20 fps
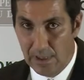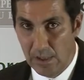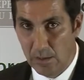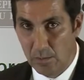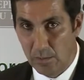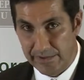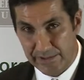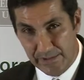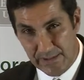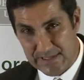
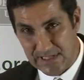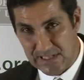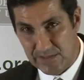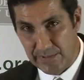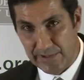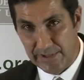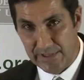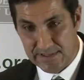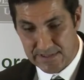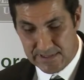What the US
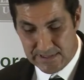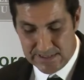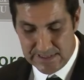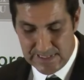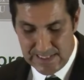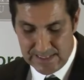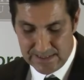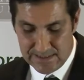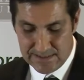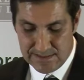experience
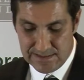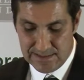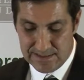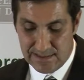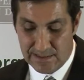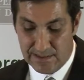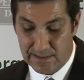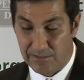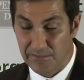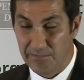suggests is
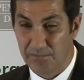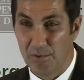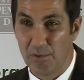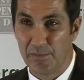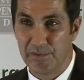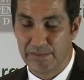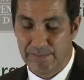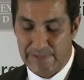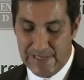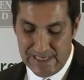that an
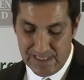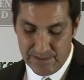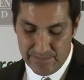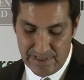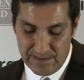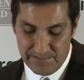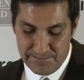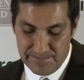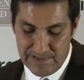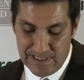informed debate
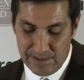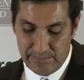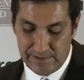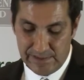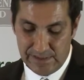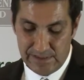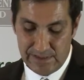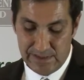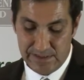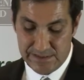about
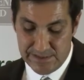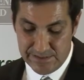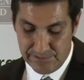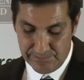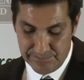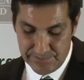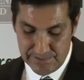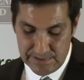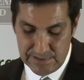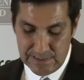family and
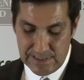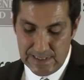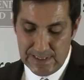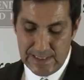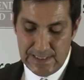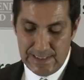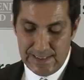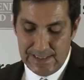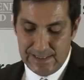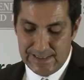children
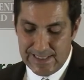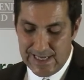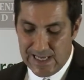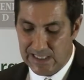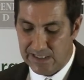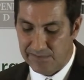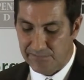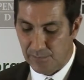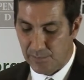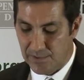can
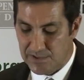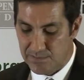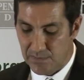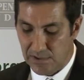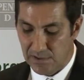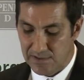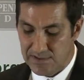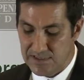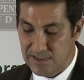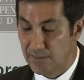influence
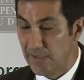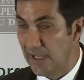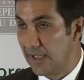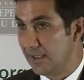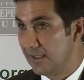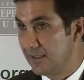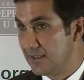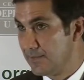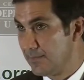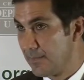
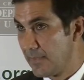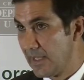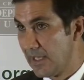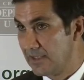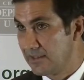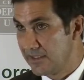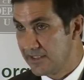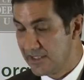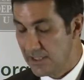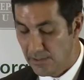policymakers. As
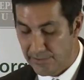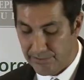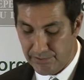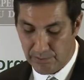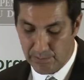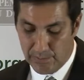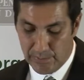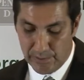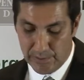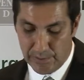I show in the
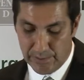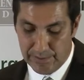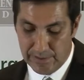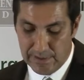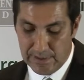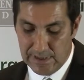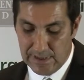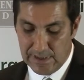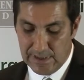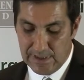report,
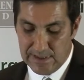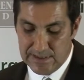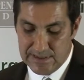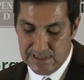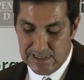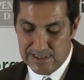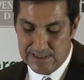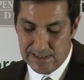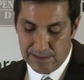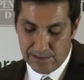
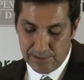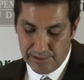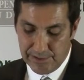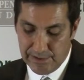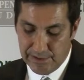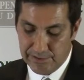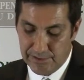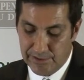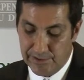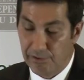cities
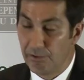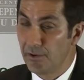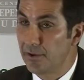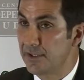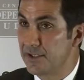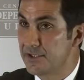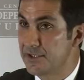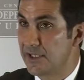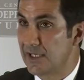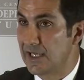including New York
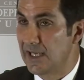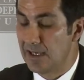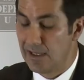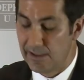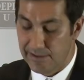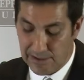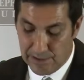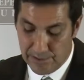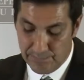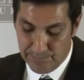and
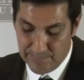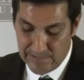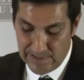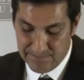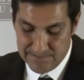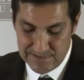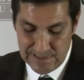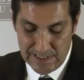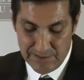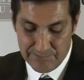Chicago have
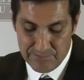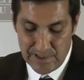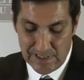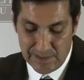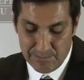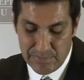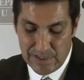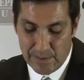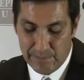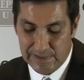started running
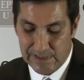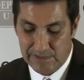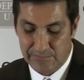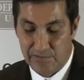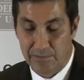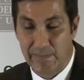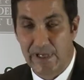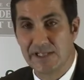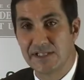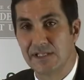public
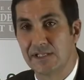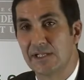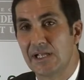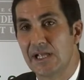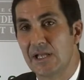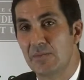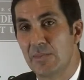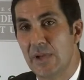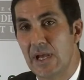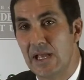information
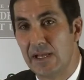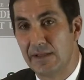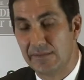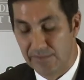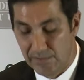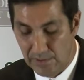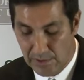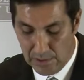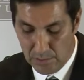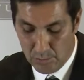campaigns
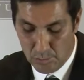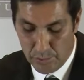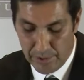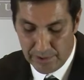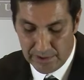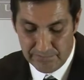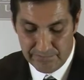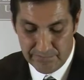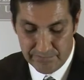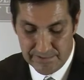
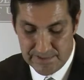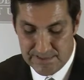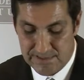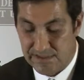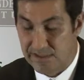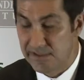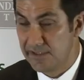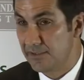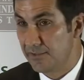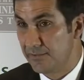warning of the risks
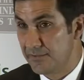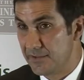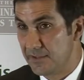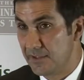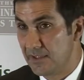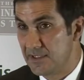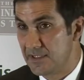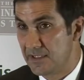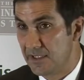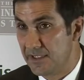to children
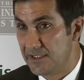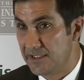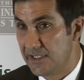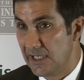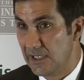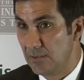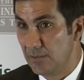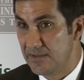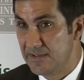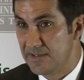
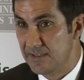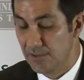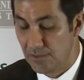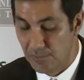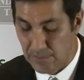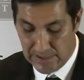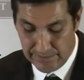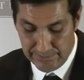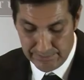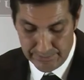associated with single
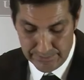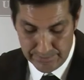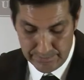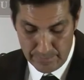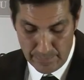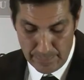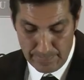motherhood.